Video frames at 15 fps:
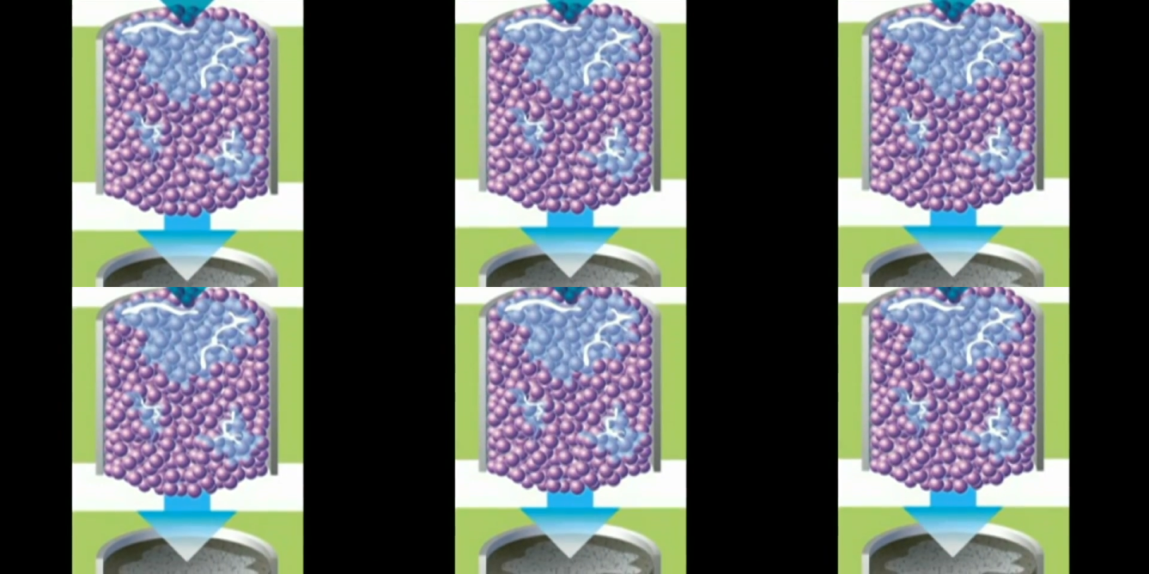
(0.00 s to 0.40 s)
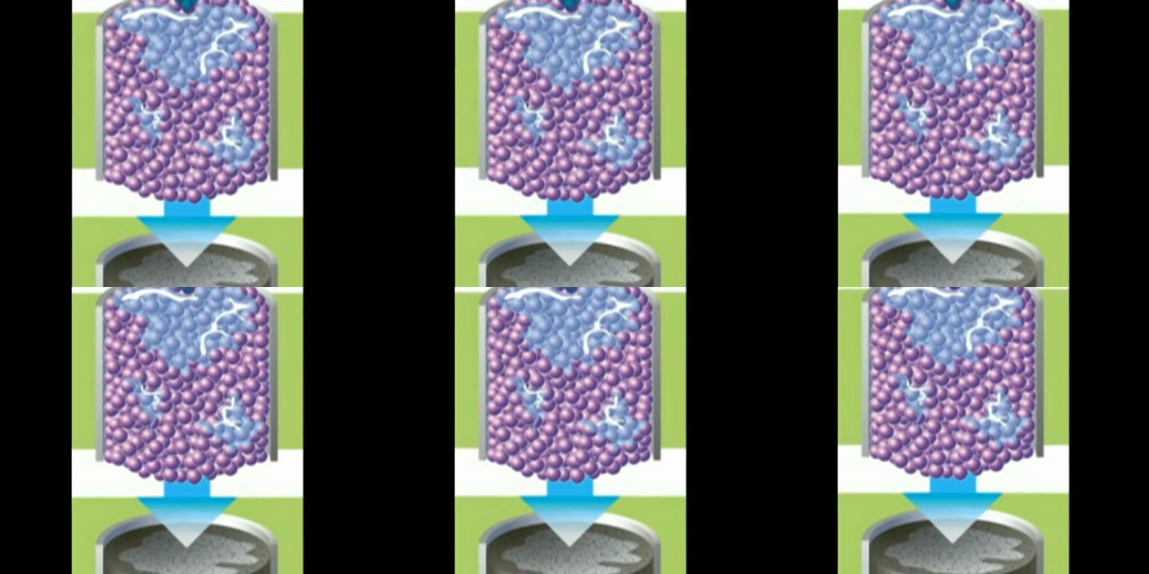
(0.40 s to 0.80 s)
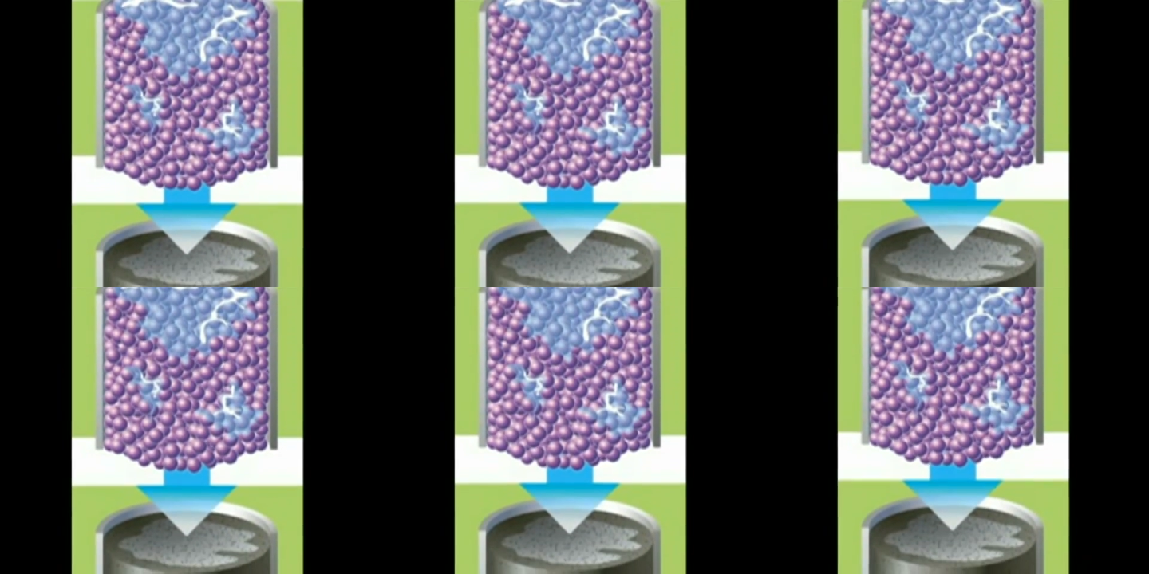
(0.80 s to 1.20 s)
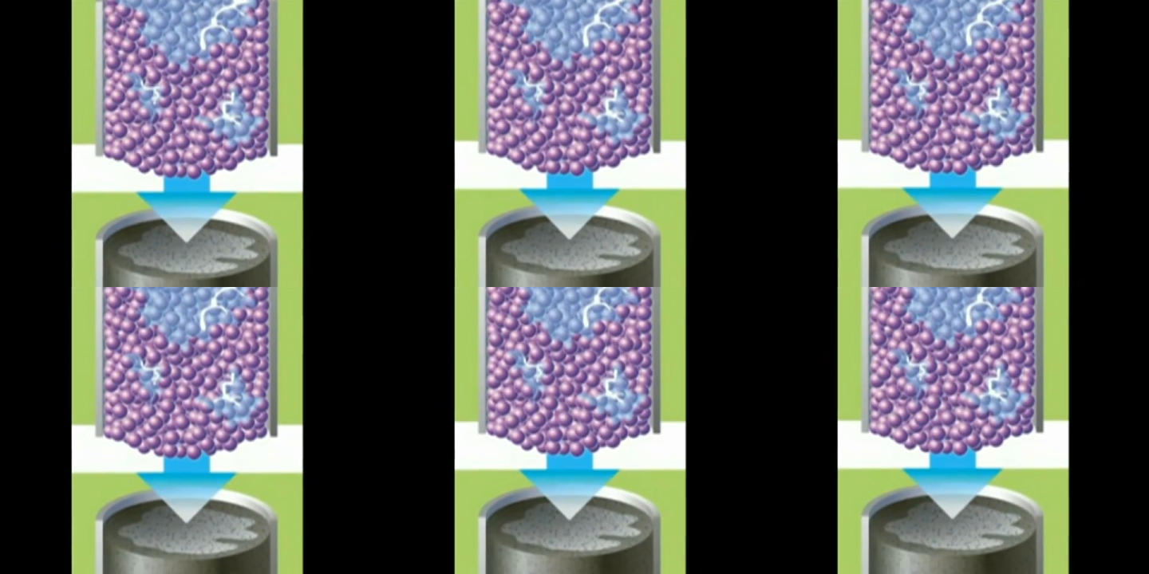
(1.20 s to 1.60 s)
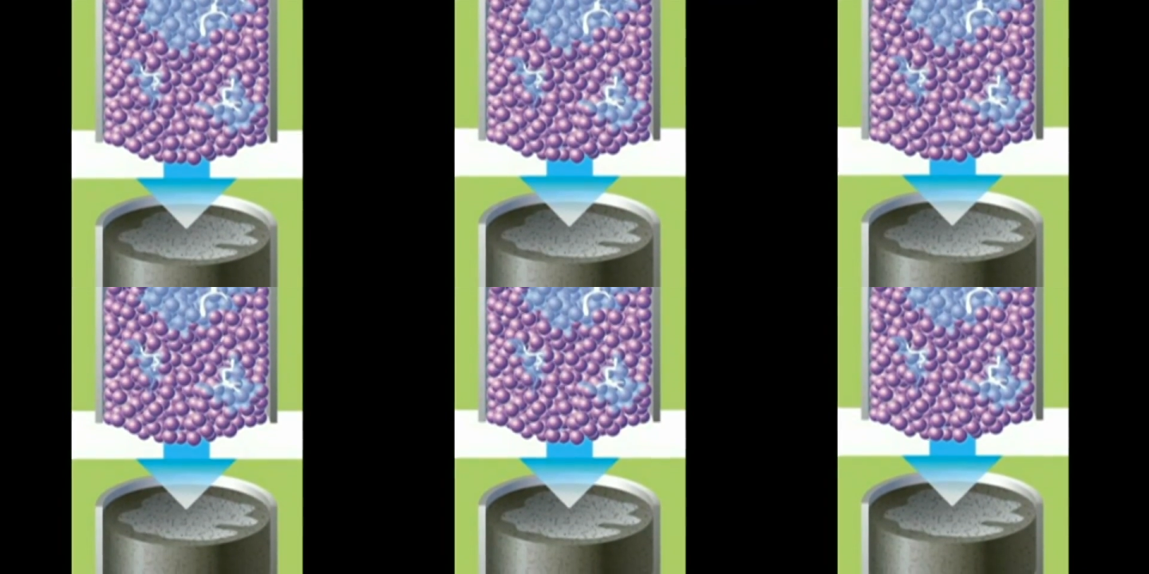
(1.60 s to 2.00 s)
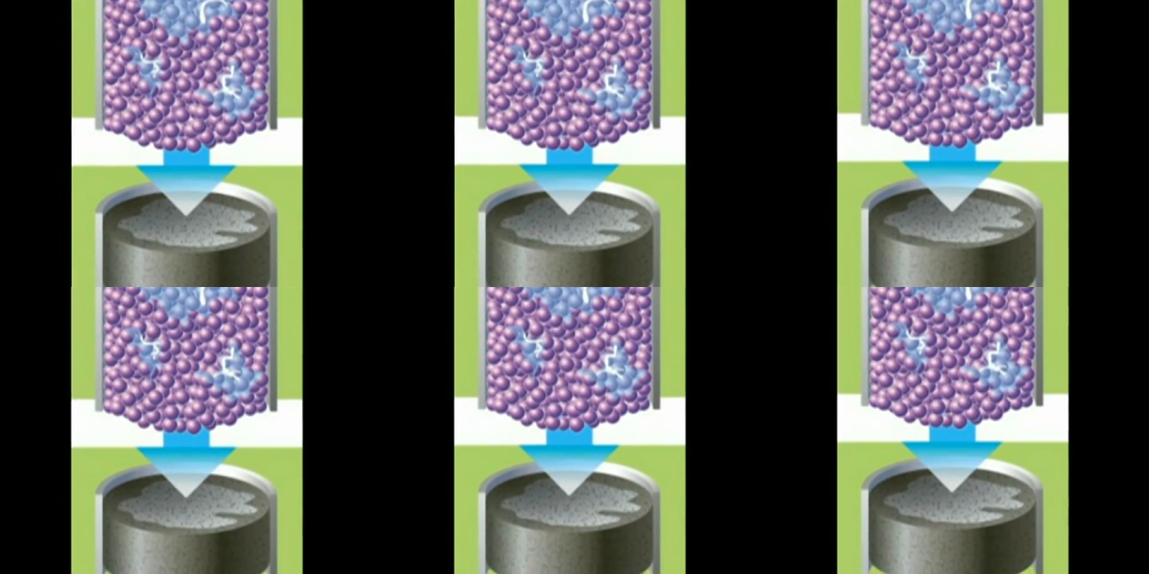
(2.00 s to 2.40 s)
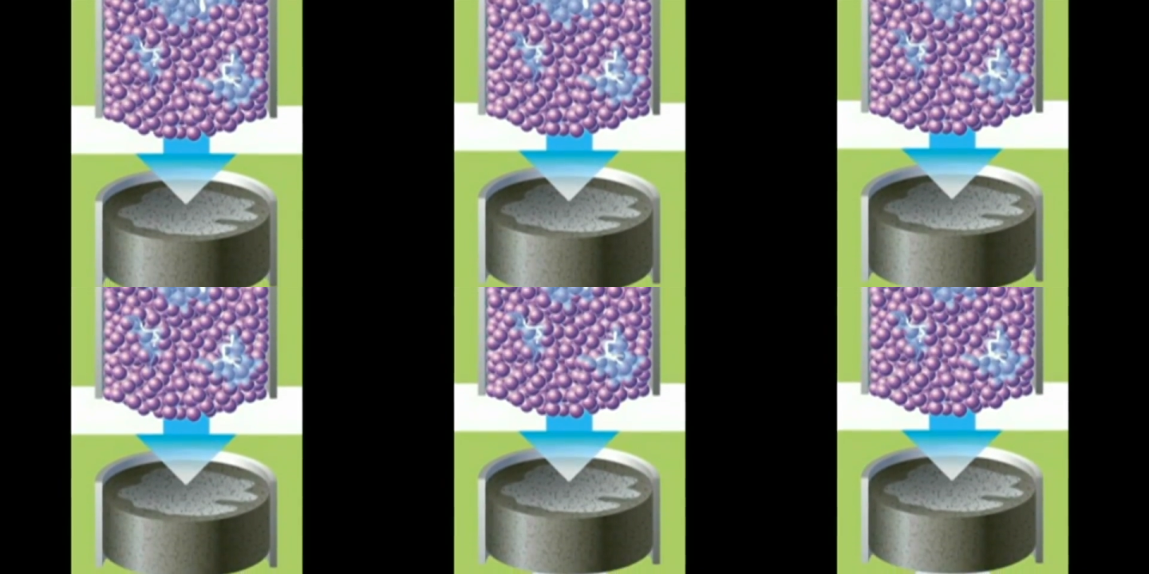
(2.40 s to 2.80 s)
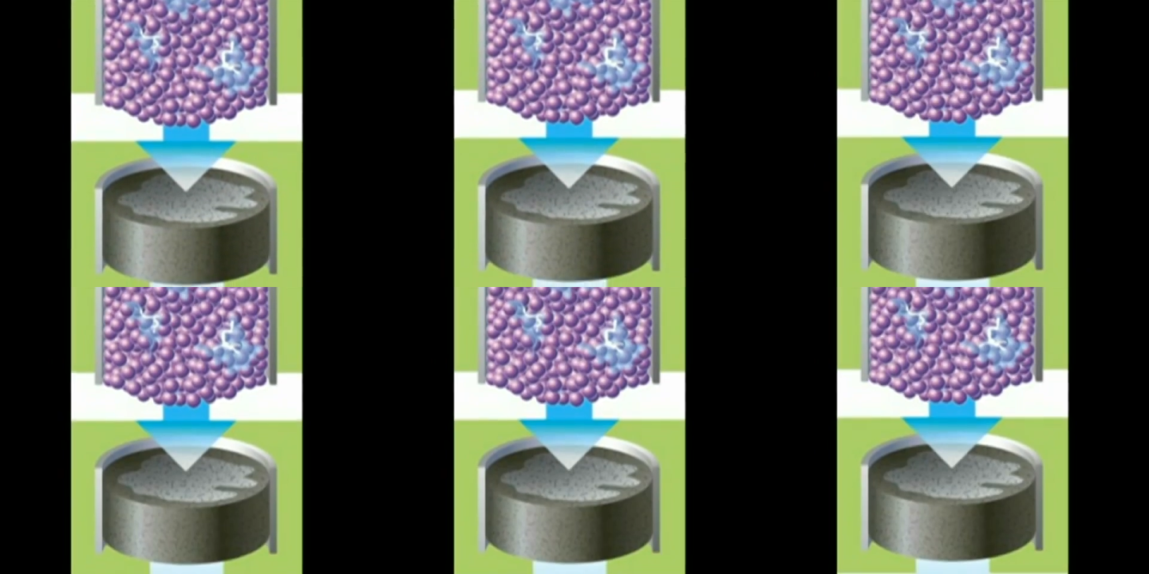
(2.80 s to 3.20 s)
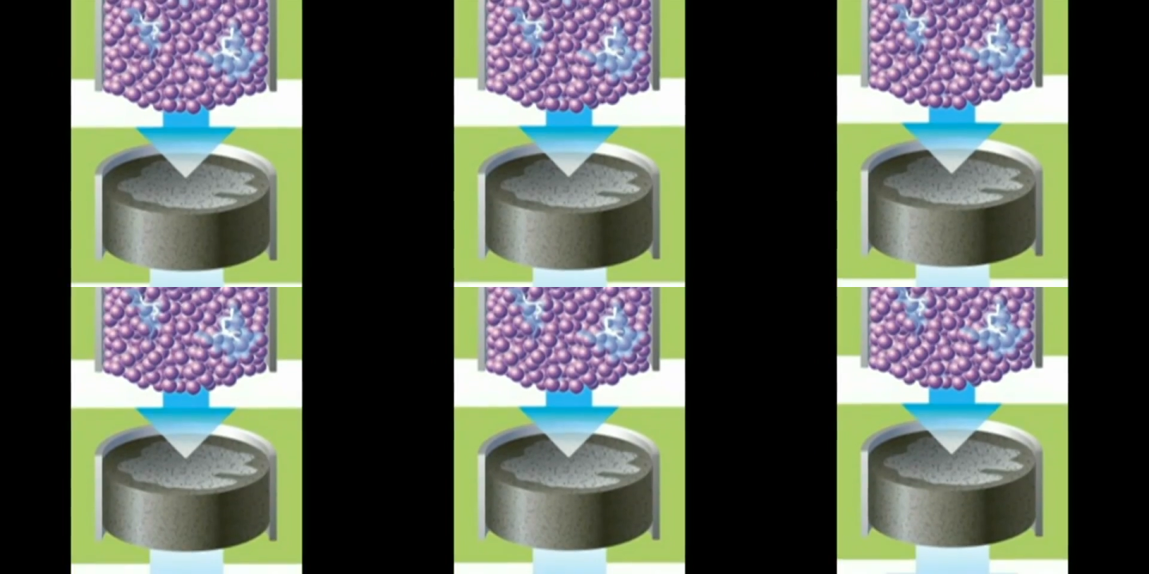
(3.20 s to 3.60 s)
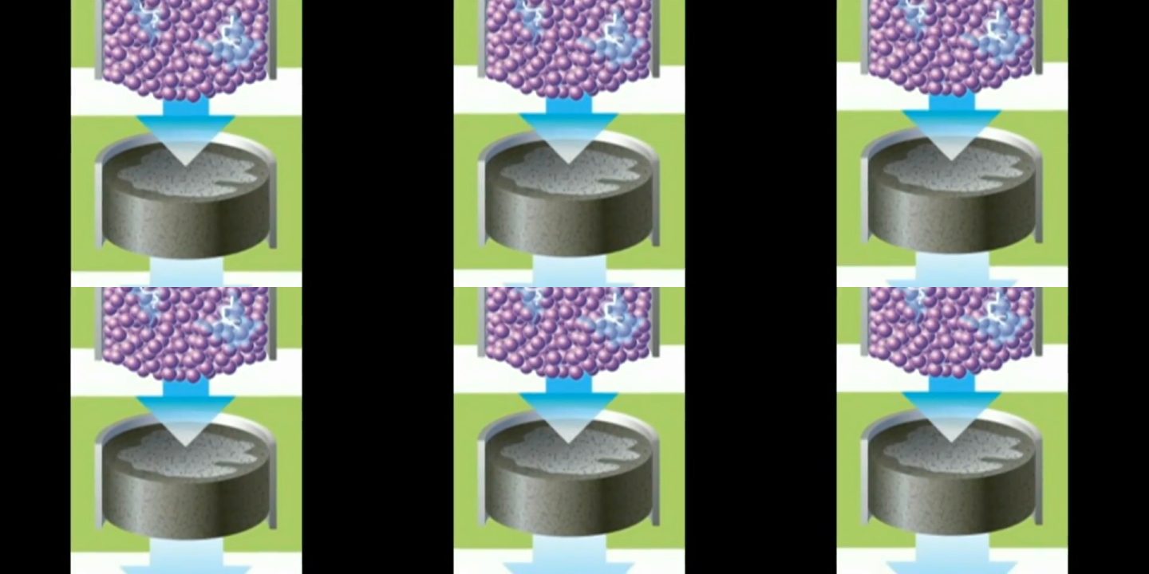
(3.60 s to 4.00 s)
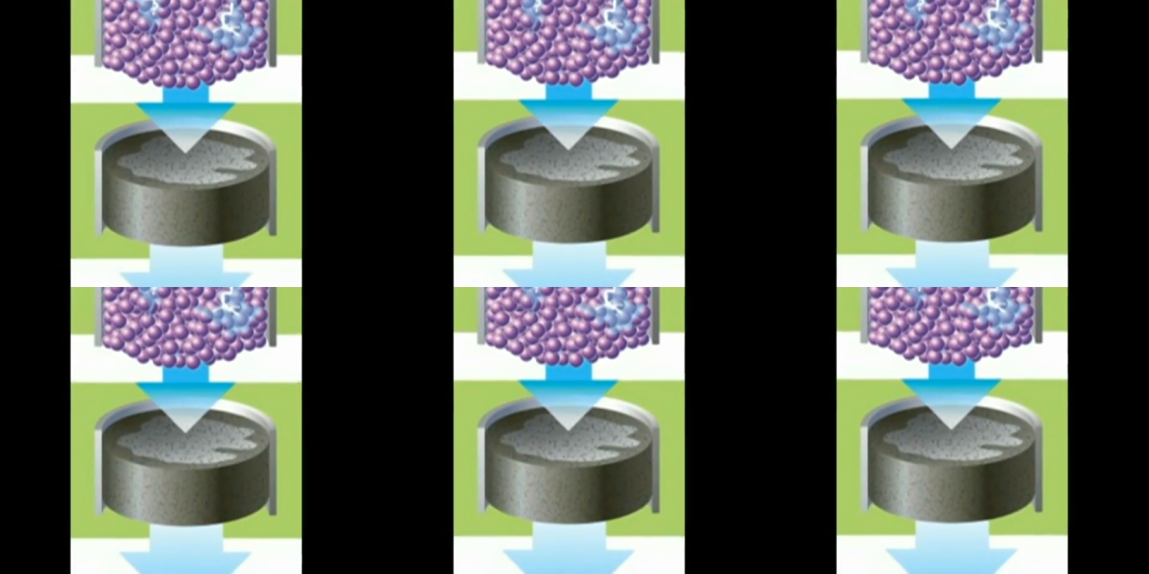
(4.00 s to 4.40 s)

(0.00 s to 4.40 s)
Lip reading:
(no speaker visible)